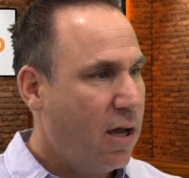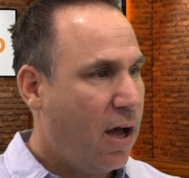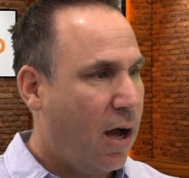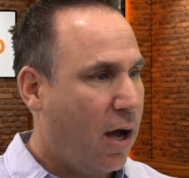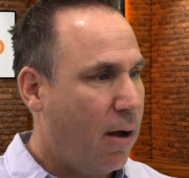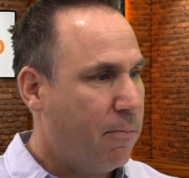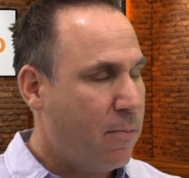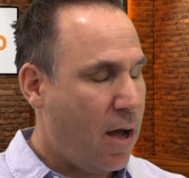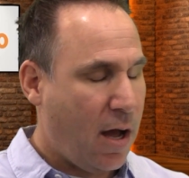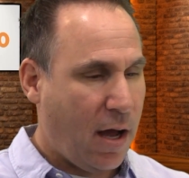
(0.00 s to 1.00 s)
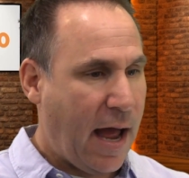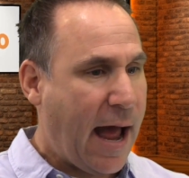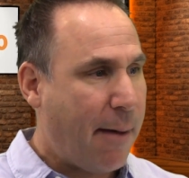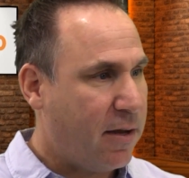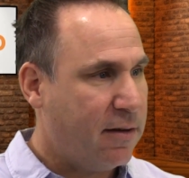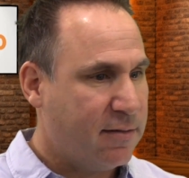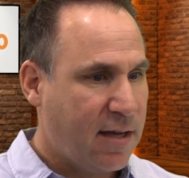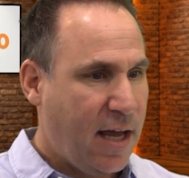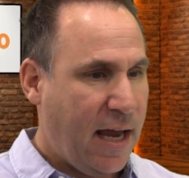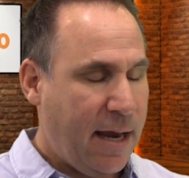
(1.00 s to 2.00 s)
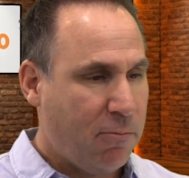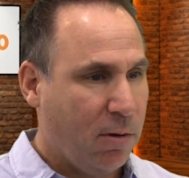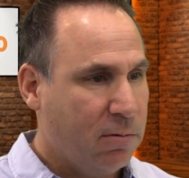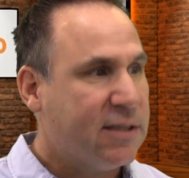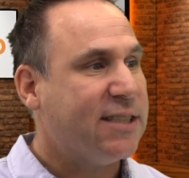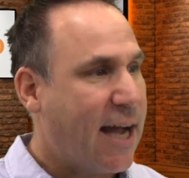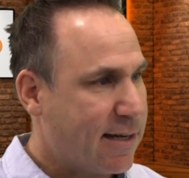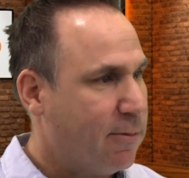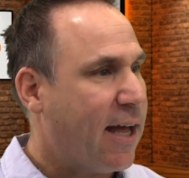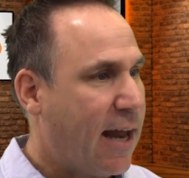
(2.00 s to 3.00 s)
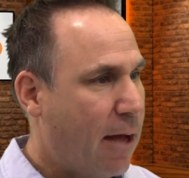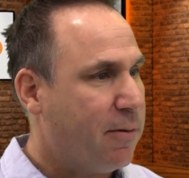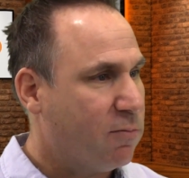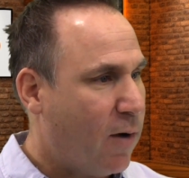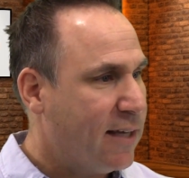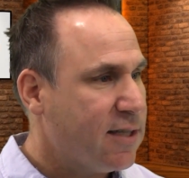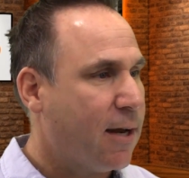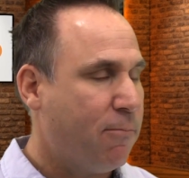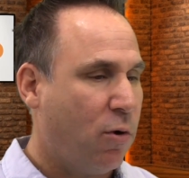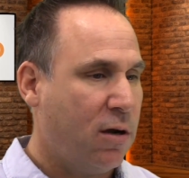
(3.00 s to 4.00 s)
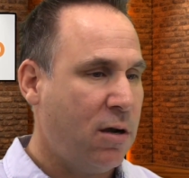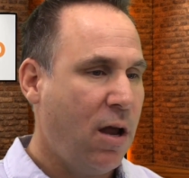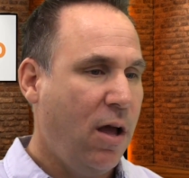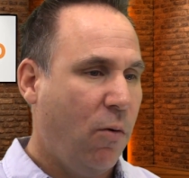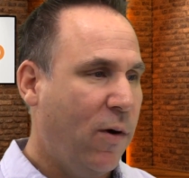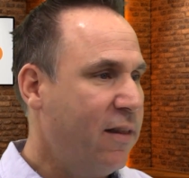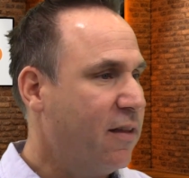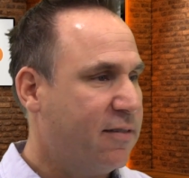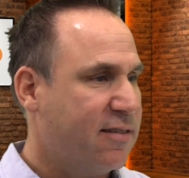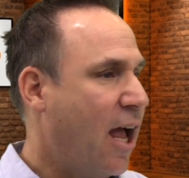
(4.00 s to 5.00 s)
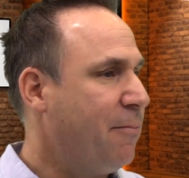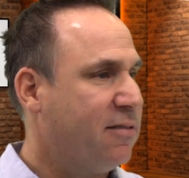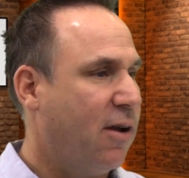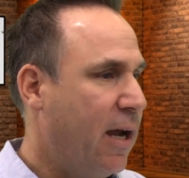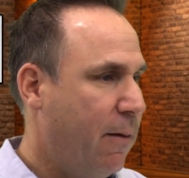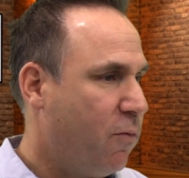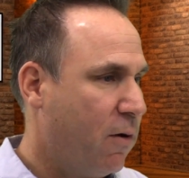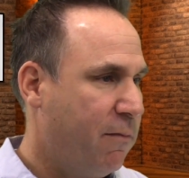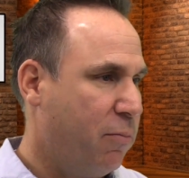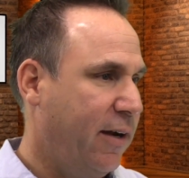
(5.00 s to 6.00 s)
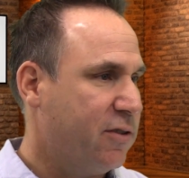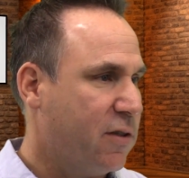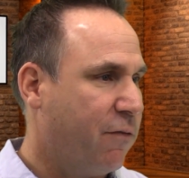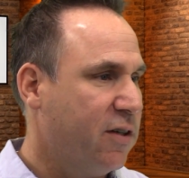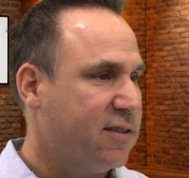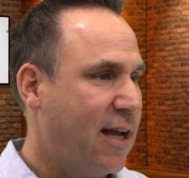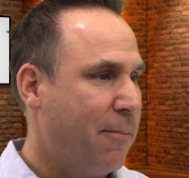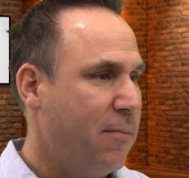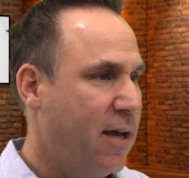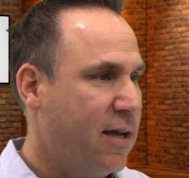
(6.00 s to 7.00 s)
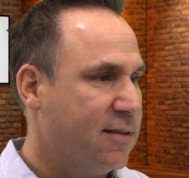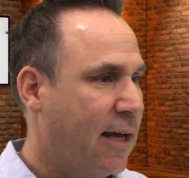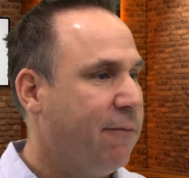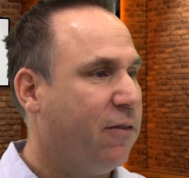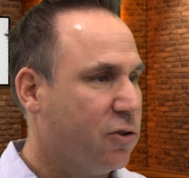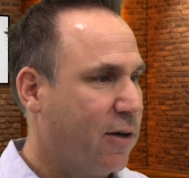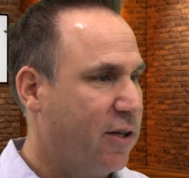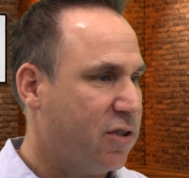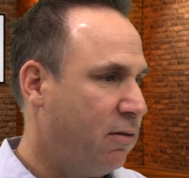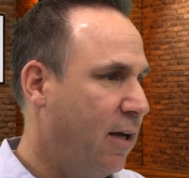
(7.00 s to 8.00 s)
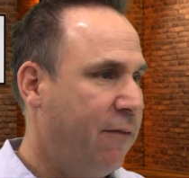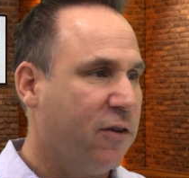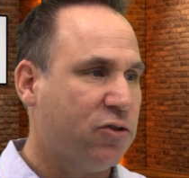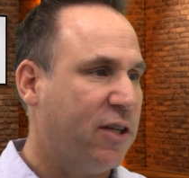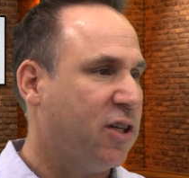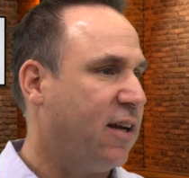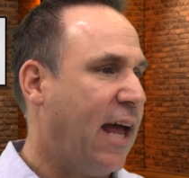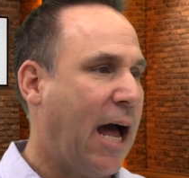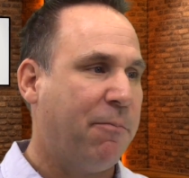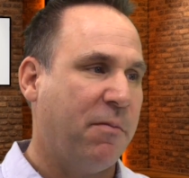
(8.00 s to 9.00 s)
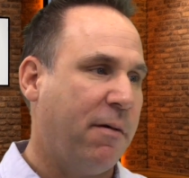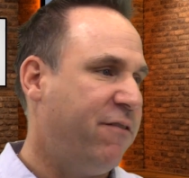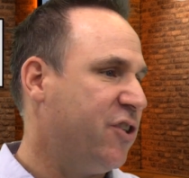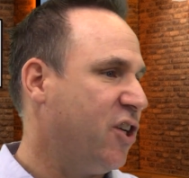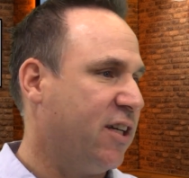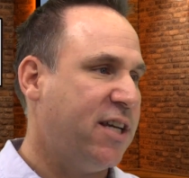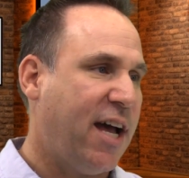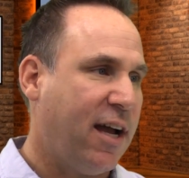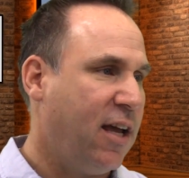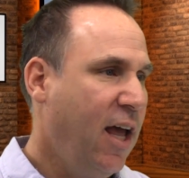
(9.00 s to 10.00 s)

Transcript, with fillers: um, uh, happens, it will detect when that happens. Why is that important? What are the steps to any form of breach? The first step is infiltration. Infiltration could happen from a phishing attack.